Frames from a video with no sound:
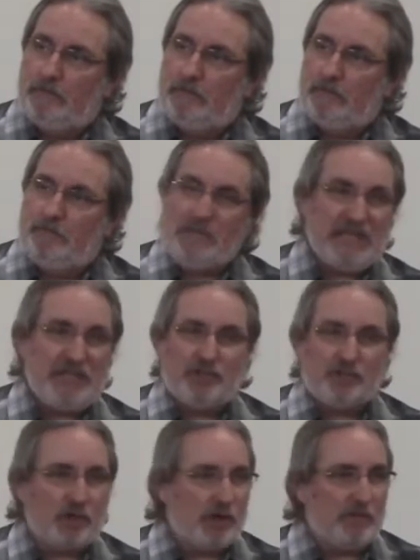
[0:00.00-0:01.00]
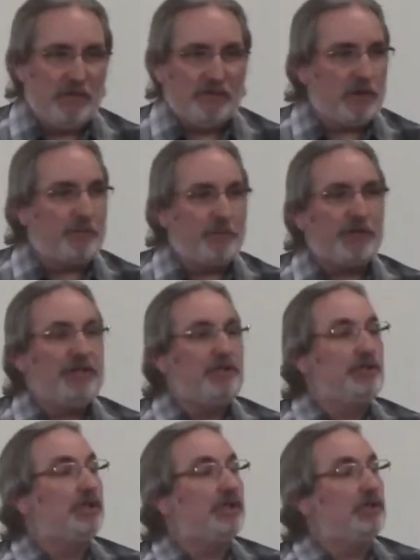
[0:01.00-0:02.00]
Many sermons are
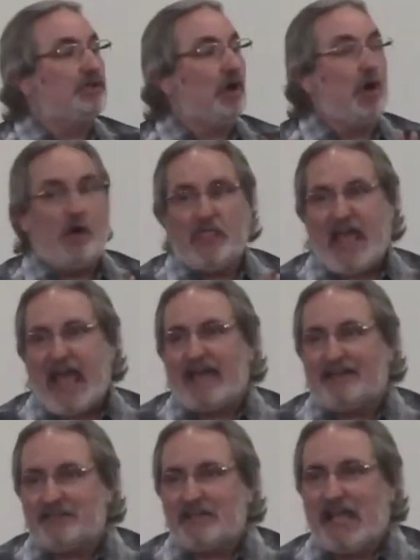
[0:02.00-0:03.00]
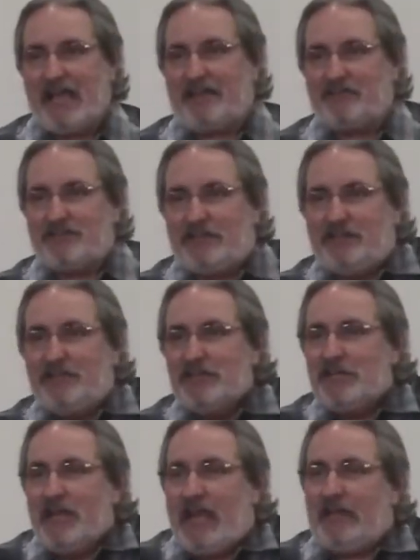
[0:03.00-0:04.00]
preached just on that text, and
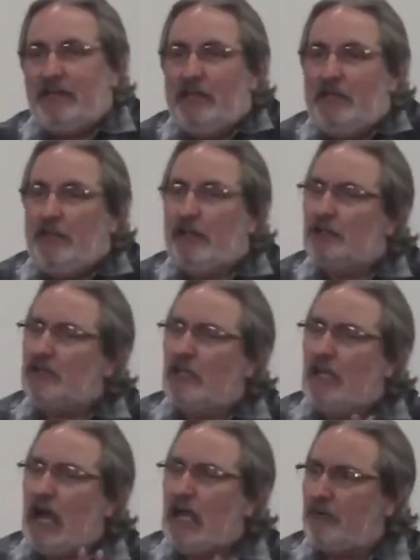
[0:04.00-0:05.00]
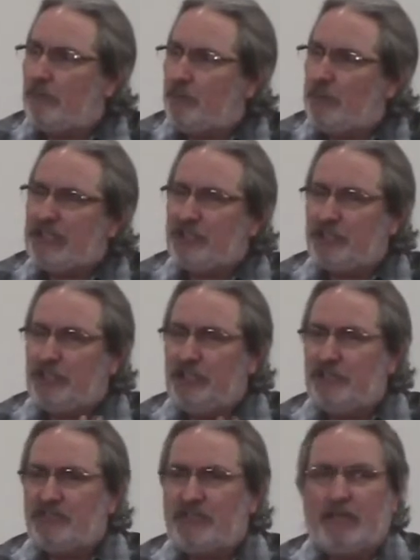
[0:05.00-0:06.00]
there's a lot of
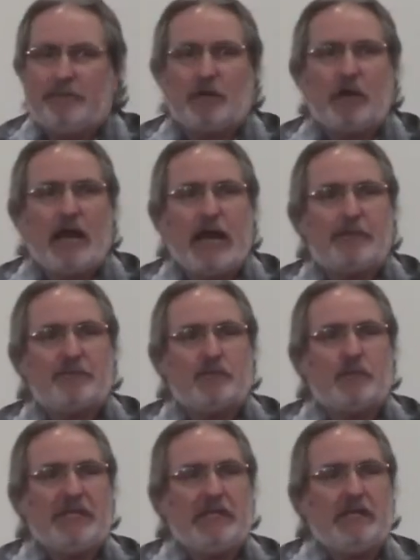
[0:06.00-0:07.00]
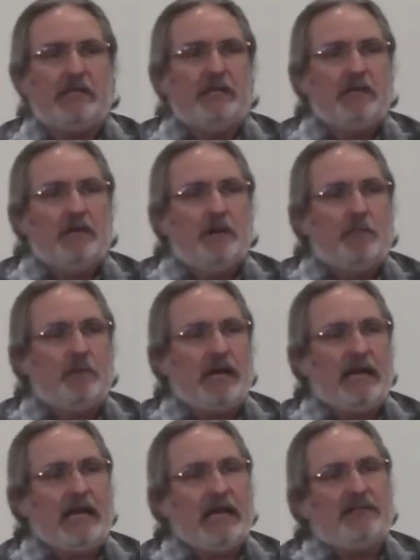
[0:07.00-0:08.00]
richness that perhaps we can
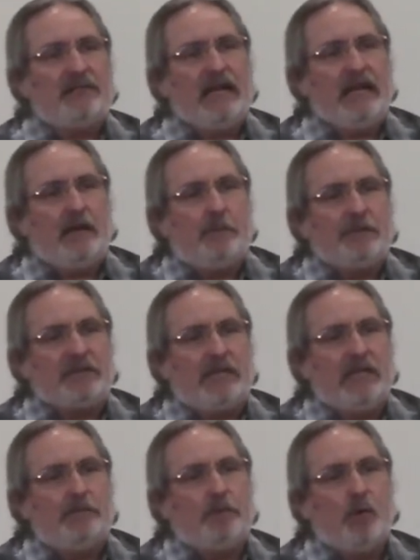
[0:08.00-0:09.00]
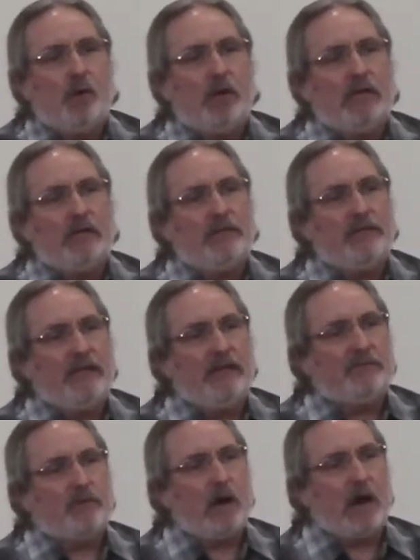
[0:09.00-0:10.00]
bring out there, but the important
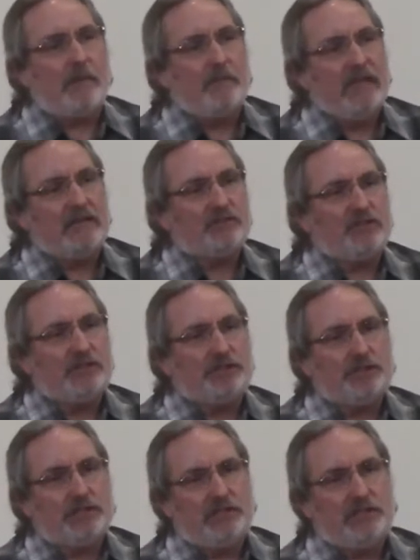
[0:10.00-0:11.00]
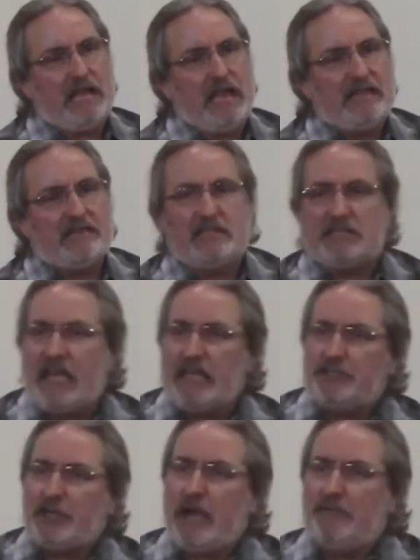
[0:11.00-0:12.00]
thing for our message today, the
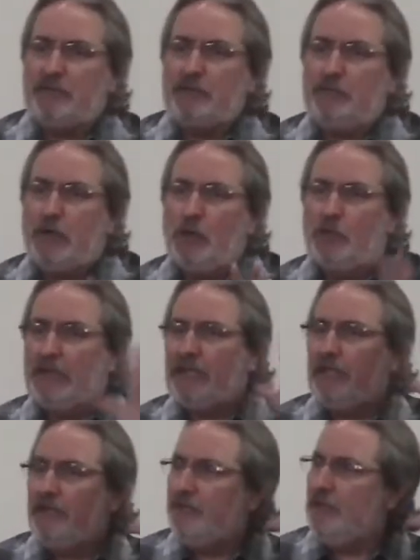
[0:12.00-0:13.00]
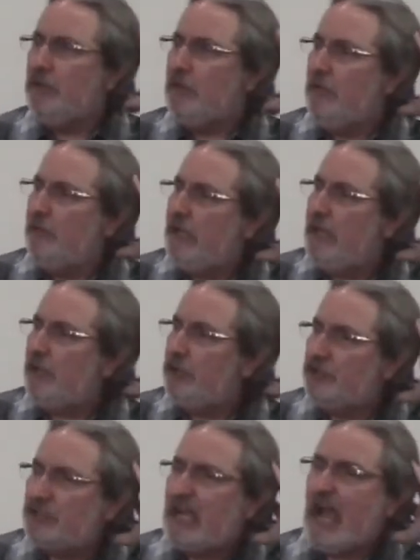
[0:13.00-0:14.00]
deja vu moment, is
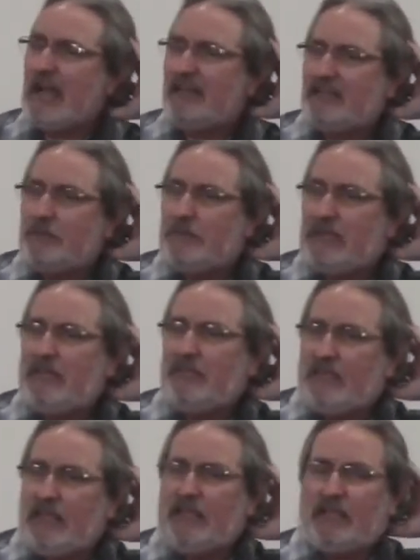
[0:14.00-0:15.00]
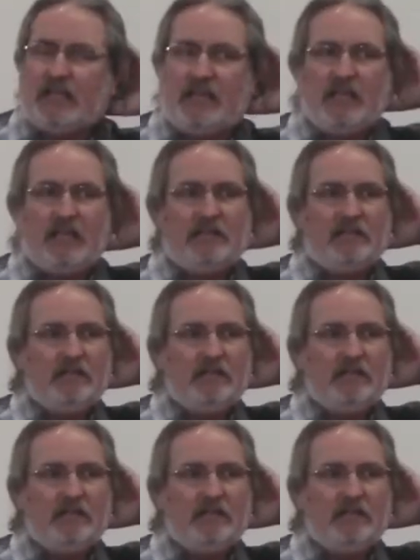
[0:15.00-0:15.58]
Peter's got to be thinking,